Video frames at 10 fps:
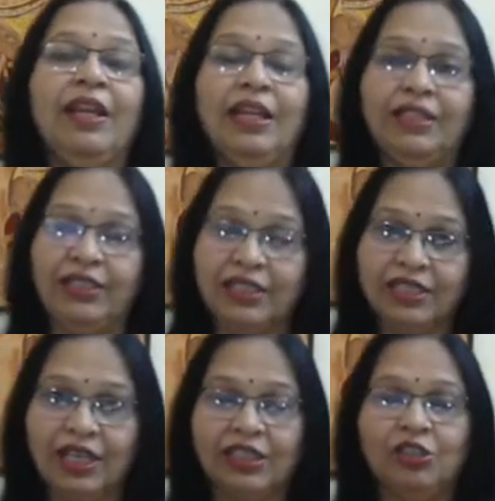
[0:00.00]
Yet
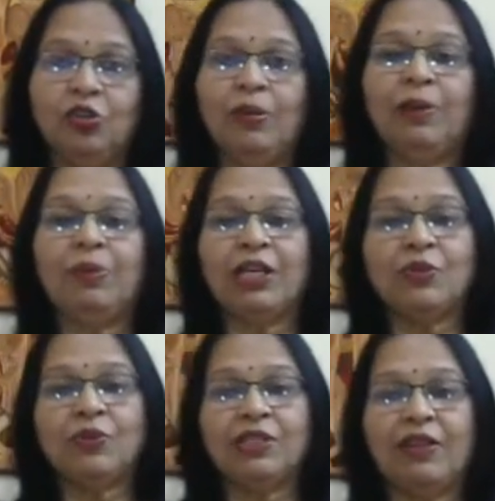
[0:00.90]
another Nobel Prize
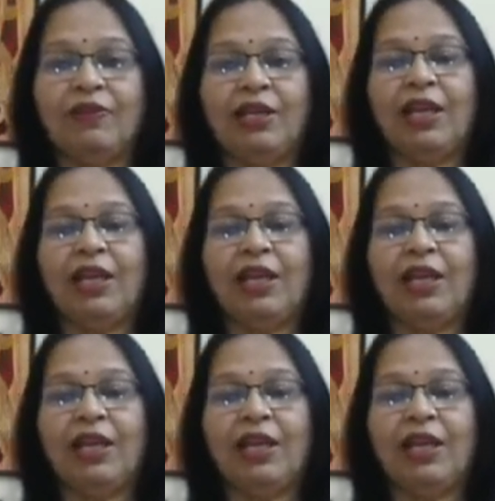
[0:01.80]
was given